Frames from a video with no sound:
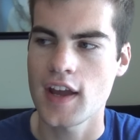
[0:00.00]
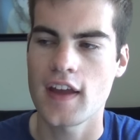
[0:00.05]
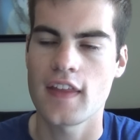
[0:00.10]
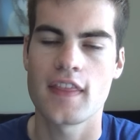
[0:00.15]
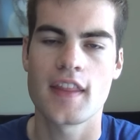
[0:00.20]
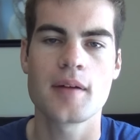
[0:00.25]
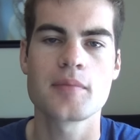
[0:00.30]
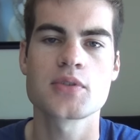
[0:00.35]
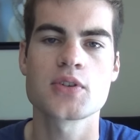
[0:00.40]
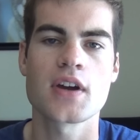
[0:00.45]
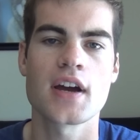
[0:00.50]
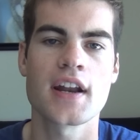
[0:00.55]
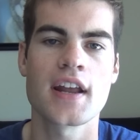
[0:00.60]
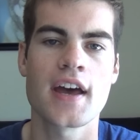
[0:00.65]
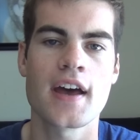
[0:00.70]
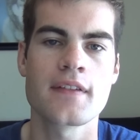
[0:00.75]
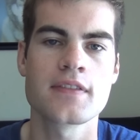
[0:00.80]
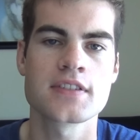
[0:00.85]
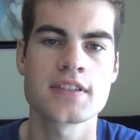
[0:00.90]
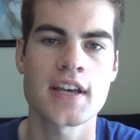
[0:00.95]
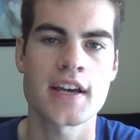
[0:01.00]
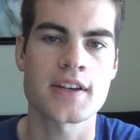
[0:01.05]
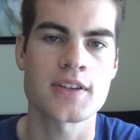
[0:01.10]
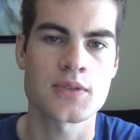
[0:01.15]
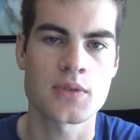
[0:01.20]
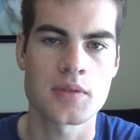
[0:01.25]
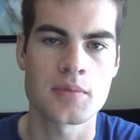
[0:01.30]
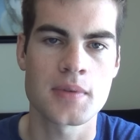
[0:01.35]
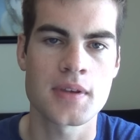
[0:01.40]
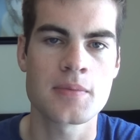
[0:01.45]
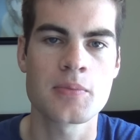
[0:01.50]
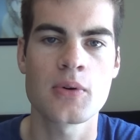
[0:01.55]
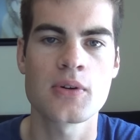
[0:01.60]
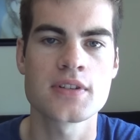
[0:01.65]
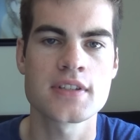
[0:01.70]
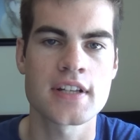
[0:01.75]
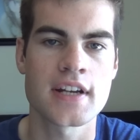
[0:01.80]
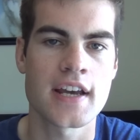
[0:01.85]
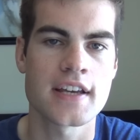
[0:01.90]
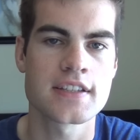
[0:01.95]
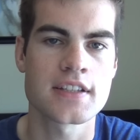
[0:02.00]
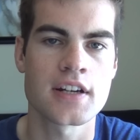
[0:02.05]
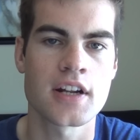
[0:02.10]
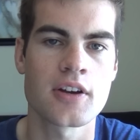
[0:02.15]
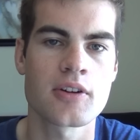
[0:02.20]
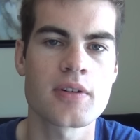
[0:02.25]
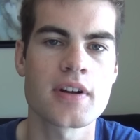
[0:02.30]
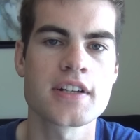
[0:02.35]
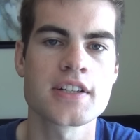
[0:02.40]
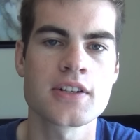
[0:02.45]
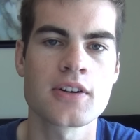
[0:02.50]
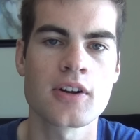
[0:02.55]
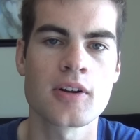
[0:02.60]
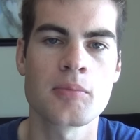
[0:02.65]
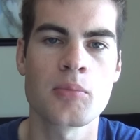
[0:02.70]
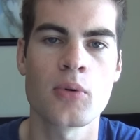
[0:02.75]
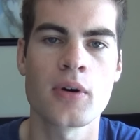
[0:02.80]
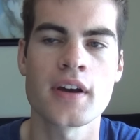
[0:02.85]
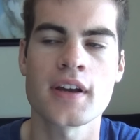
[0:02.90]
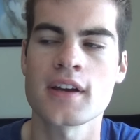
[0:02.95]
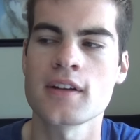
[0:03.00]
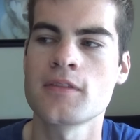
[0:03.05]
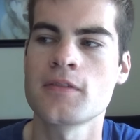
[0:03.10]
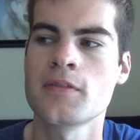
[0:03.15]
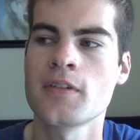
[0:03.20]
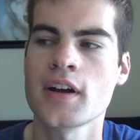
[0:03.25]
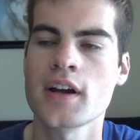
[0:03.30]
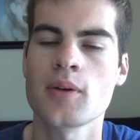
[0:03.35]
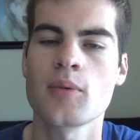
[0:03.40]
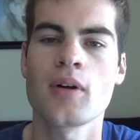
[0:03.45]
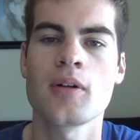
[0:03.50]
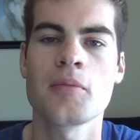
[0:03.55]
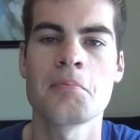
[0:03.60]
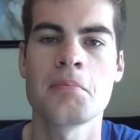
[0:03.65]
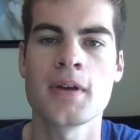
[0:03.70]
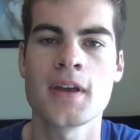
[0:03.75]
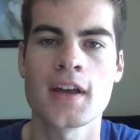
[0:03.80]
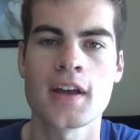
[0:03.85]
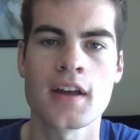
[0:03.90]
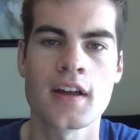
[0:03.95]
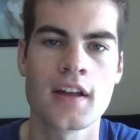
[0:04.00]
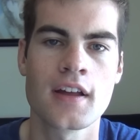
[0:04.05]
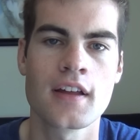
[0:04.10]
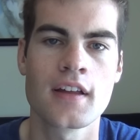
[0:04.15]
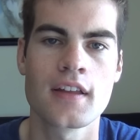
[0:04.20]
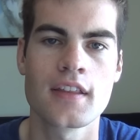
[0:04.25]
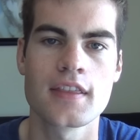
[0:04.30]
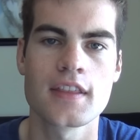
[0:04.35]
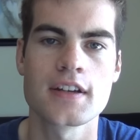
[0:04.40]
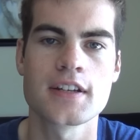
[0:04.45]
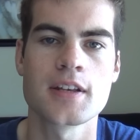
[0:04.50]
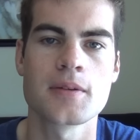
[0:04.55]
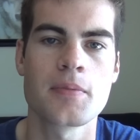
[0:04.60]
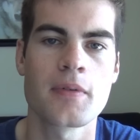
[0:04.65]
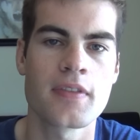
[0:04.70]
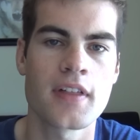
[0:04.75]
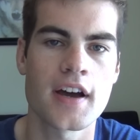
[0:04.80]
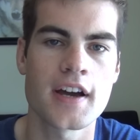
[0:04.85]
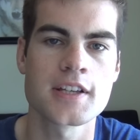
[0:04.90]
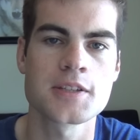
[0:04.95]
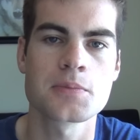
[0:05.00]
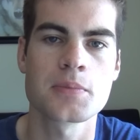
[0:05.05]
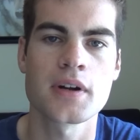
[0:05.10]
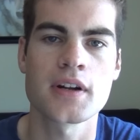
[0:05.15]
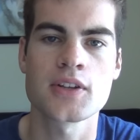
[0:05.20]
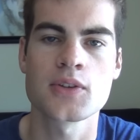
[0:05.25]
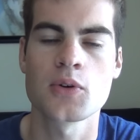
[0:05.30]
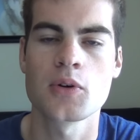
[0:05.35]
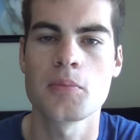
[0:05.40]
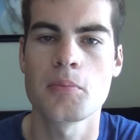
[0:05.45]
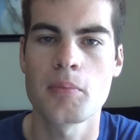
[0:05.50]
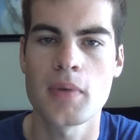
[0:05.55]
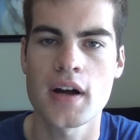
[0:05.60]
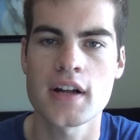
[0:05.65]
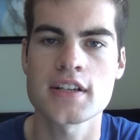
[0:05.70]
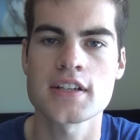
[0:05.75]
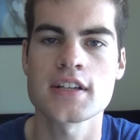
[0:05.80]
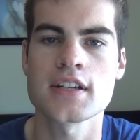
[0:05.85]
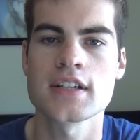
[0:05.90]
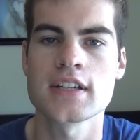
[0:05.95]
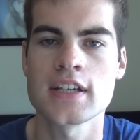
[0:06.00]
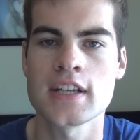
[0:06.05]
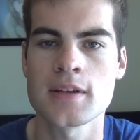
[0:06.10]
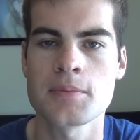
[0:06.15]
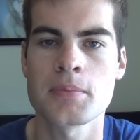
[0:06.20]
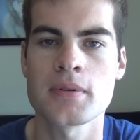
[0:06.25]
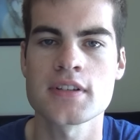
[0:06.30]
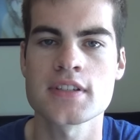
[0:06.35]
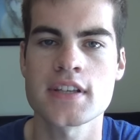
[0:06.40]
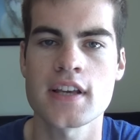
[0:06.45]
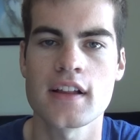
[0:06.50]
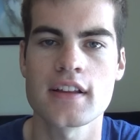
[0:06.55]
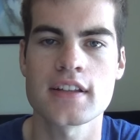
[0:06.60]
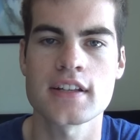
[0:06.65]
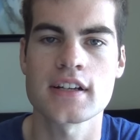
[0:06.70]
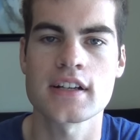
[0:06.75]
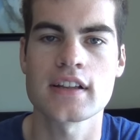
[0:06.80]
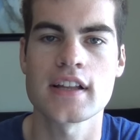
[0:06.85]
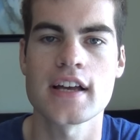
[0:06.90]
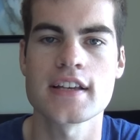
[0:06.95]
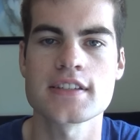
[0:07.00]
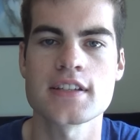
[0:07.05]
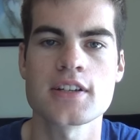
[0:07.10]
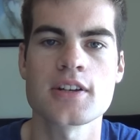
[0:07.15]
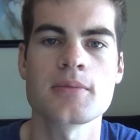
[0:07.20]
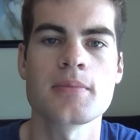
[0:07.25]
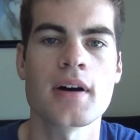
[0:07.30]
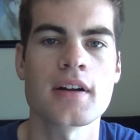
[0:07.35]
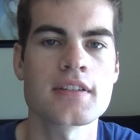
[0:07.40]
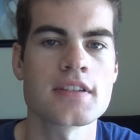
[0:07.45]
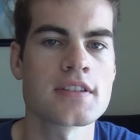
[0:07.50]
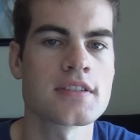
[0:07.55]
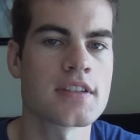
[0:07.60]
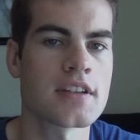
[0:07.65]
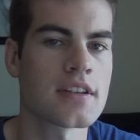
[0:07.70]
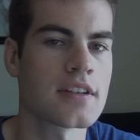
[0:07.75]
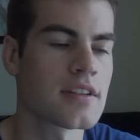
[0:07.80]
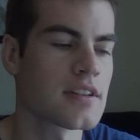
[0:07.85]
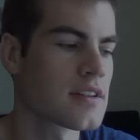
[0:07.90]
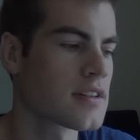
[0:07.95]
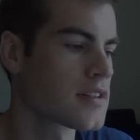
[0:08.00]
Them trying to have sex with me posing as an underage girl boy could very well be the tip of the iceberg to a much deeper skeleton closet you're about to see.